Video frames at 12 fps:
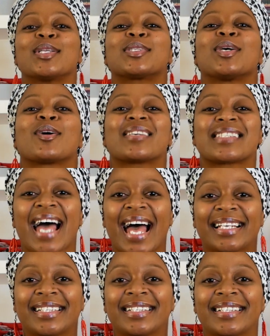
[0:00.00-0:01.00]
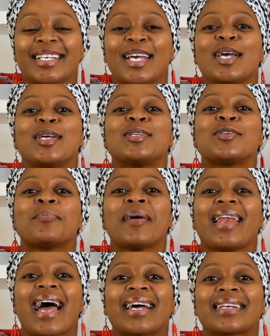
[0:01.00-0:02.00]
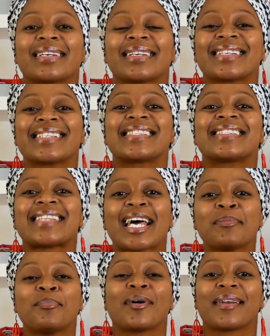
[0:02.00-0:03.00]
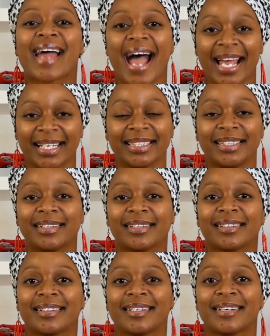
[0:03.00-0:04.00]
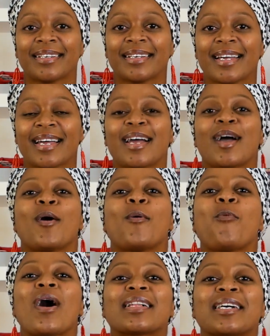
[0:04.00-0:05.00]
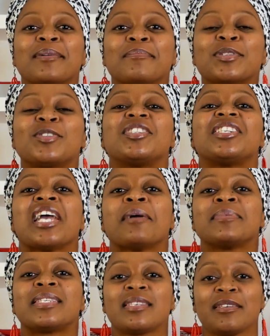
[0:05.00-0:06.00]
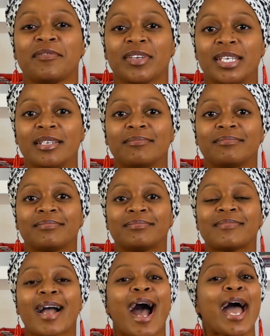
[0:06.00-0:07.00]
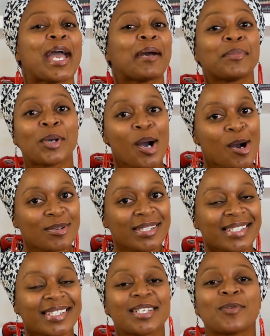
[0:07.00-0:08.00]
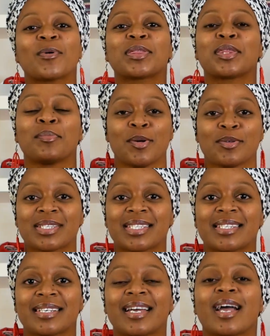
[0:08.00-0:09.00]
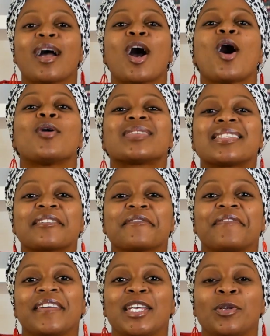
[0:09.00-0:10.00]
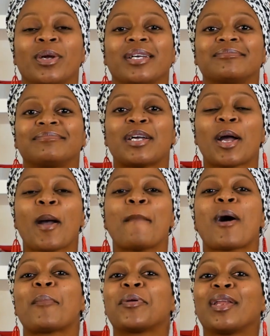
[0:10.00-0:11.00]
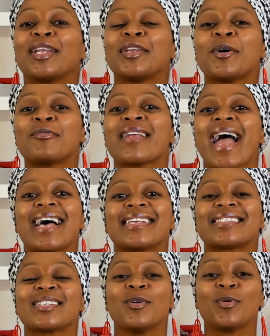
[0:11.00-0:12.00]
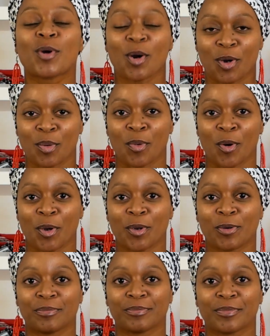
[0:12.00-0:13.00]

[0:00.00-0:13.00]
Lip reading: Thokozani, Dumelang, Sanbonani. Welcome to GMTV. I am your host with the most, Osrefilwe, popularly known as Gogo Moyo.